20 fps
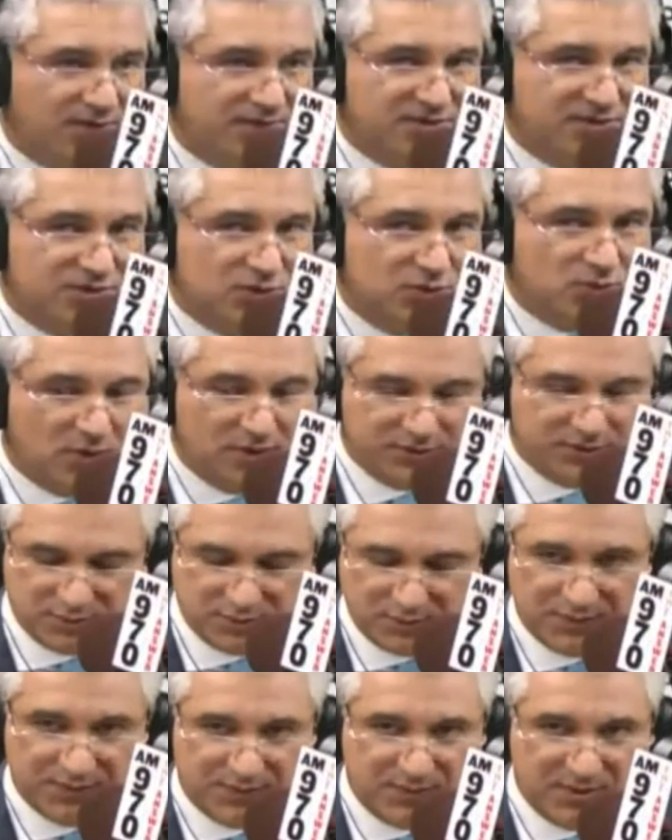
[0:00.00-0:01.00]
office
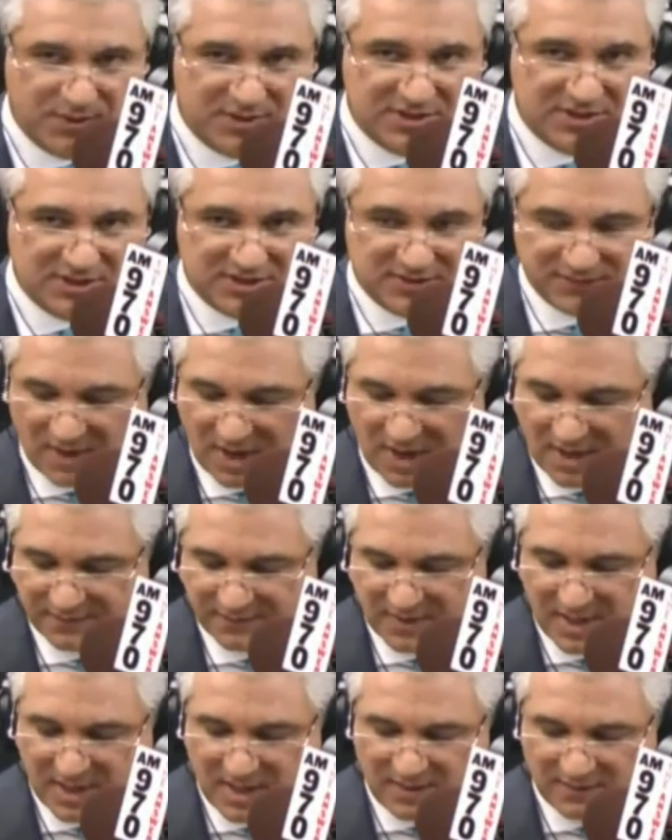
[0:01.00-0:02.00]

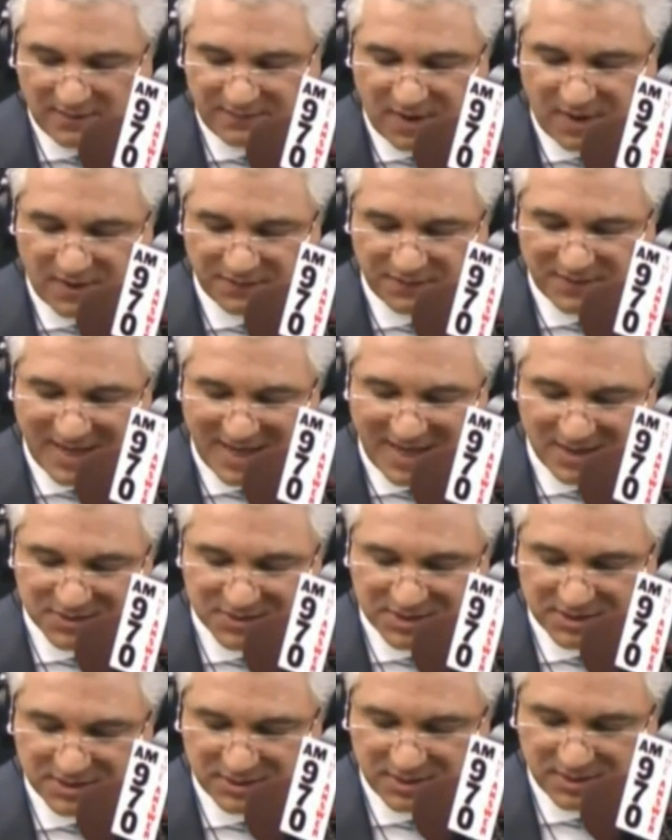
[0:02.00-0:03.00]

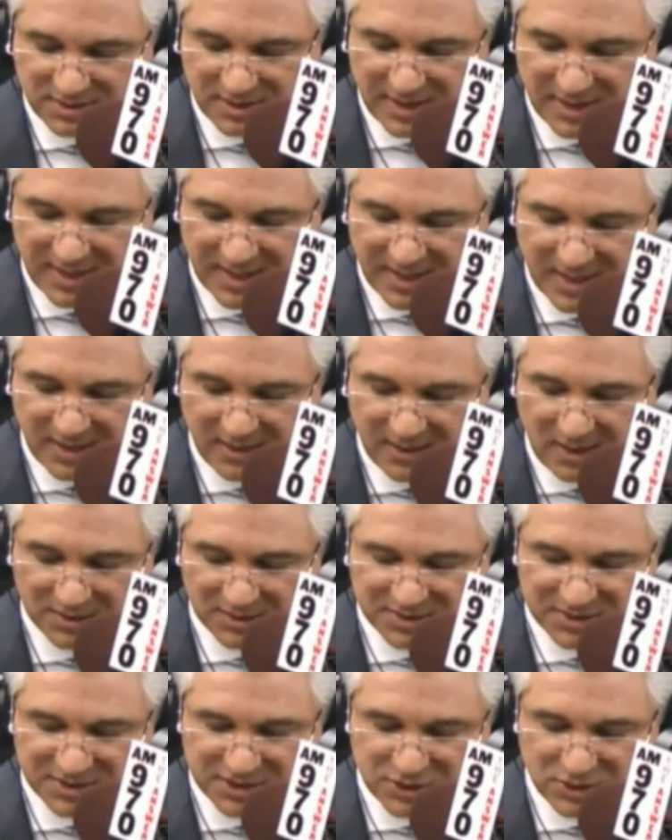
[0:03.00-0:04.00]
212-365-5000. I'll
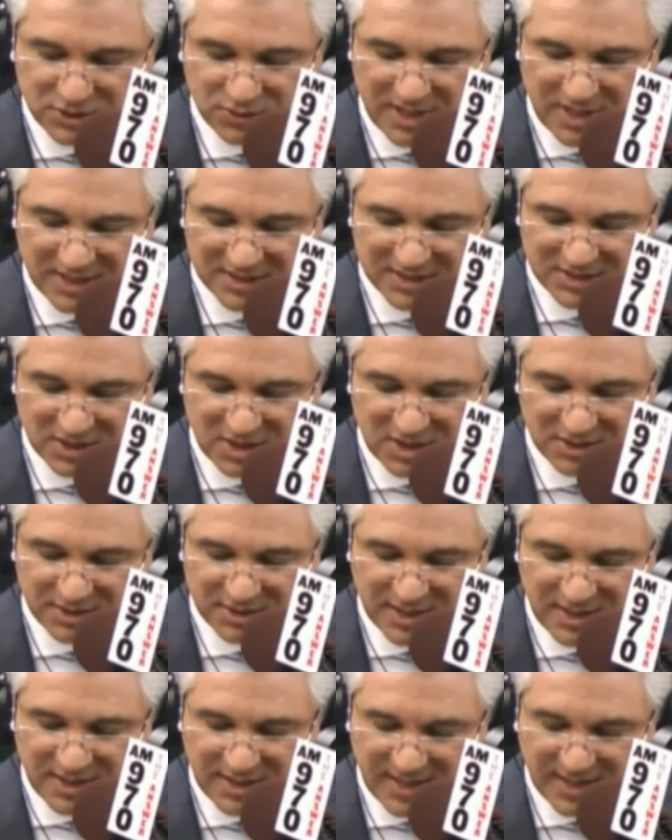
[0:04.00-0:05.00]
see you next
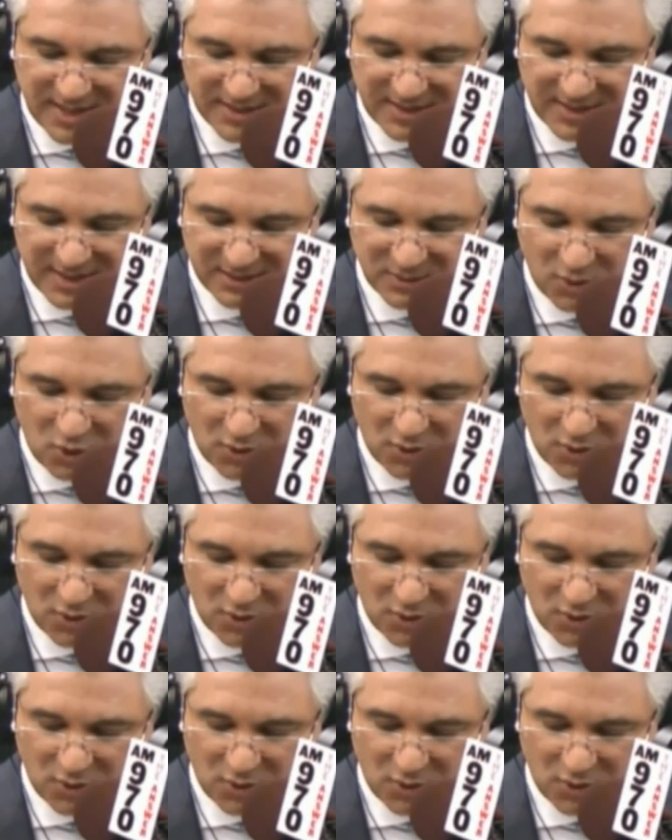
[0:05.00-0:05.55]
Sunday and